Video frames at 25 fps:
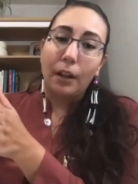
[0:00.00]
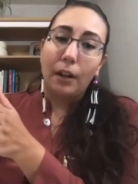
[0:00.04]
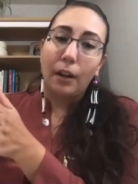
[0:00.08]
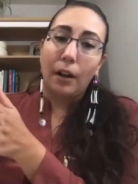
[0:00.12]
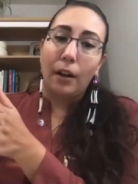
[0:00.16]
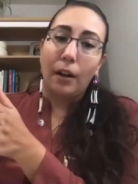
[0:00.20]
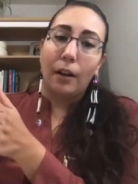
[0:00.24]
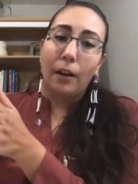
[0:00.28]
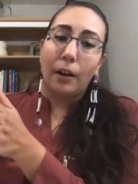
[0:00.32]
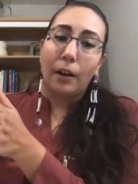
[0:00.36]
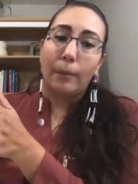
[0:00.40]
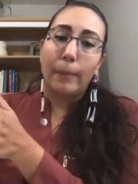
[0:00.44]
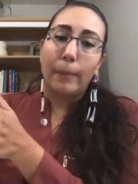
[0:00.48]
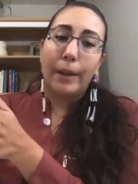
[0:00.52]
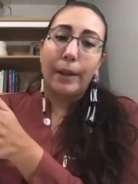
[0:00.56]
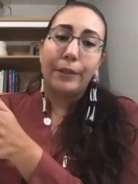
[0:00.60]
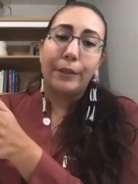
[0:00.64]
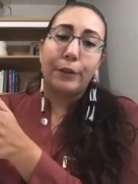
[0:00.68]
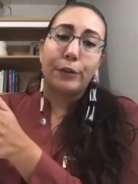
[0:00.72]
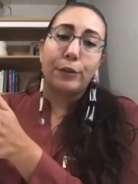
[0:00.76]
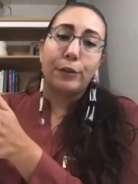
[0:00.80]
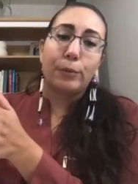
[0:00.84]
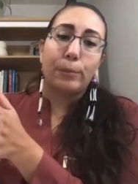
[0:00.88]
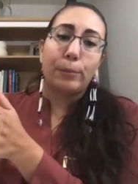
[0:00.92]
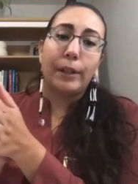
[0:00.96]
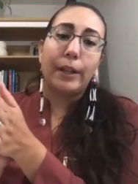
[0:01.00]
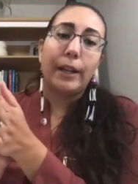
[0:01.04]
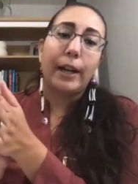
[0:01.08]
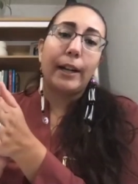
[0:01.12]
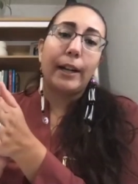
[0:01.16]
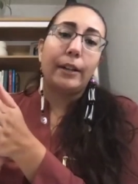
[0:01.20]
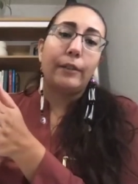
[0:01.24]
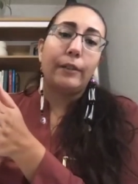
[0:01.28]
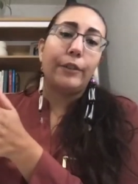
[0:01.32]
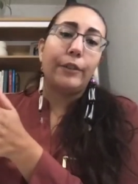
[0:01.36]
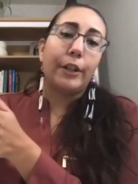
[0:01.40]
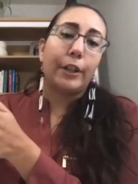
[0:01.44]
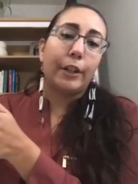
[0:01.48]
um, and those would be kind
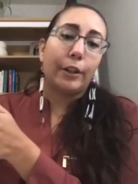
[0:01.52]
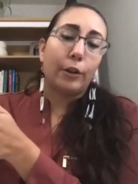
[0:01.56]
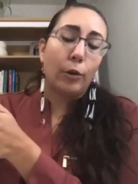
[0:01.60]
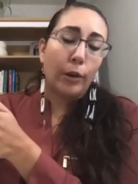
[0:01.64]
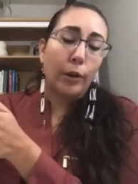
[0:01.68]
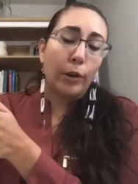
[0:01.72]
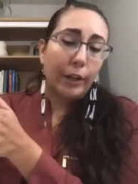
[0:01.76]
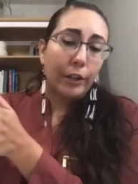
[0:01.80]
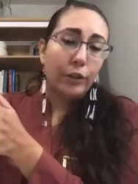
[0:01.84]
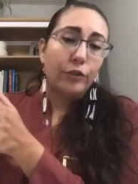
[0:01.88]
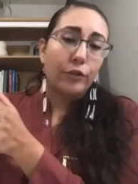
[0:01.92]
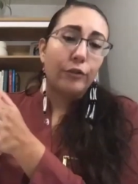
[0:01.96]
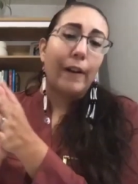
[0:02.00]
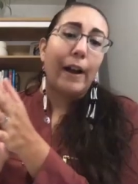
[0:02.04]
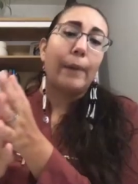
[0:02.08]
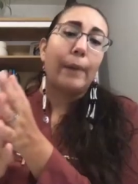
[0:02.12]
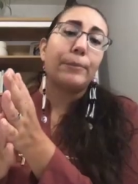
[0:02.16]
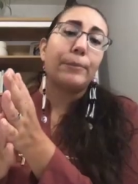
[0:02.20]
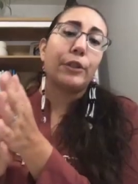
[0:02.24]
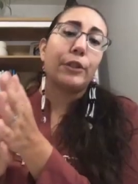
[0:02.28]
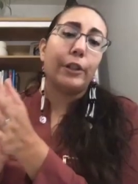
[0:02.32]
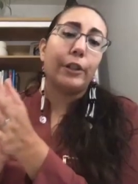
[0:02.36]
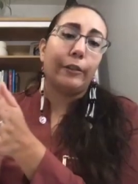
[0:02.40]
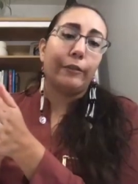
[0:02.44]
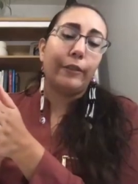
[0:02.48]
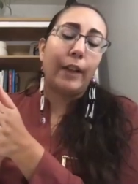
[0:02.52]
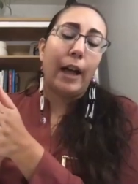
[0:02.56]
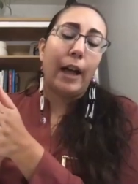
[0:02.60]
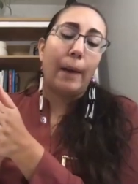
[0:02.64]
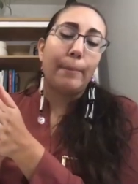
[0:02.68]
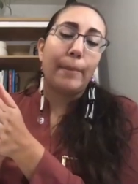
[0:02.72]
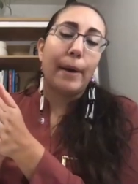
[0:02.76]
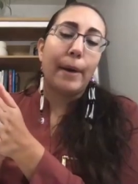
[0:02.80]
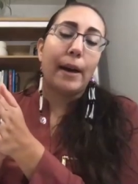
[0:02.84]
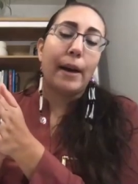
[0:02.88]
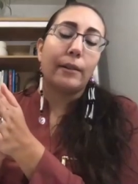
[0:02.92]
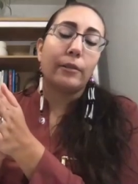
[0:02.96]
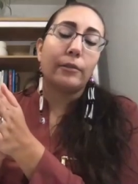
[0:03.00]
of your cordage wrapped or your flat
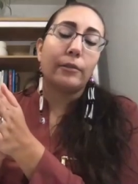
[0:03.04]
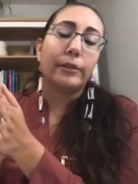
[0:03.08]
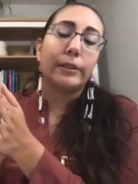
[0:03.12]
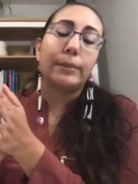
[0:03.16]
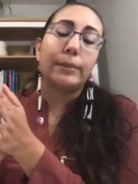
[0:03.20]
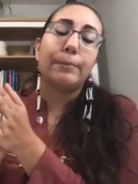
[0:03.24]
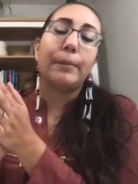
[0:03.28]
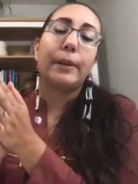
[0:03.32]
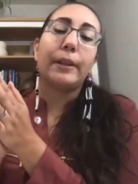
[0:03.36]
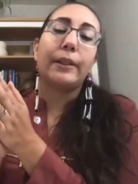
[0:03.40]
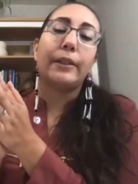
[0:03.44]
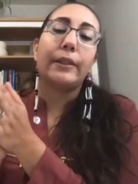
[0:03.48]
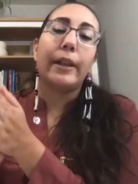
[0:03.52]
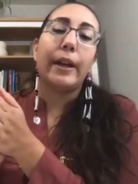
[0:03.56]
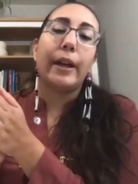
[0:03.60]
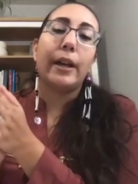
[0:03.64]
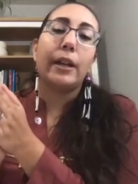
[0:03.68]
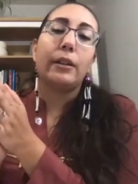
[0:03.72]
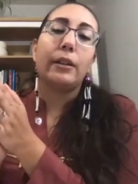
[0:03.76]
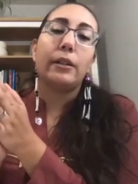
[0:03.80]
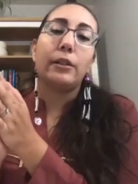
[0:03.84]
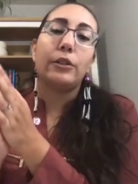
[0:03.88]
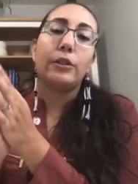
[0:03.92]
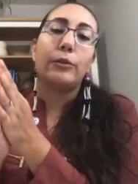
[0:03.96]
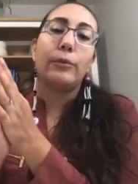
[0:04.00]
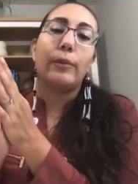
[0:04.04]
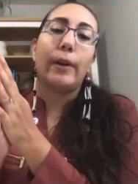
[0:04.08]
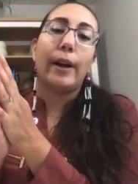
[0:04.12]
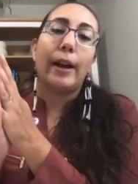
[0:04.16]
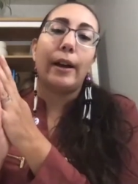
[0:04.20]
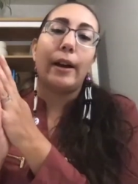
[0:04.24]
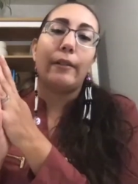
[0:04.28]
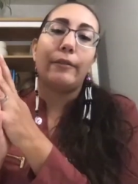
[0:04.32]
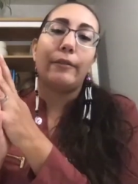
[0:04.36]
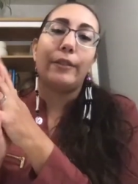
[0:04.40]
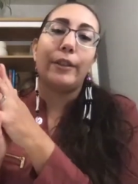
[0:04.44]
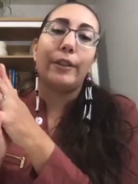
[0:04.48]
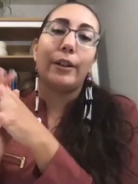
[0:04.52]
paddles. But then you
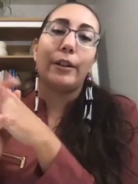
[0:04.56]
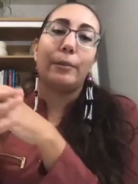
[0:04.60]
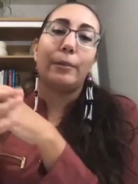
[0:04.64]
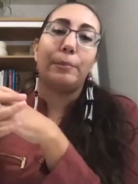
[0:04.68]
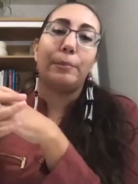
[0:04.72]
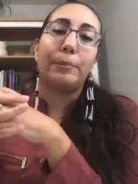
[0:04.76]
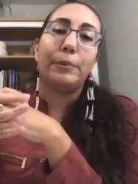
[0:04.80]
have the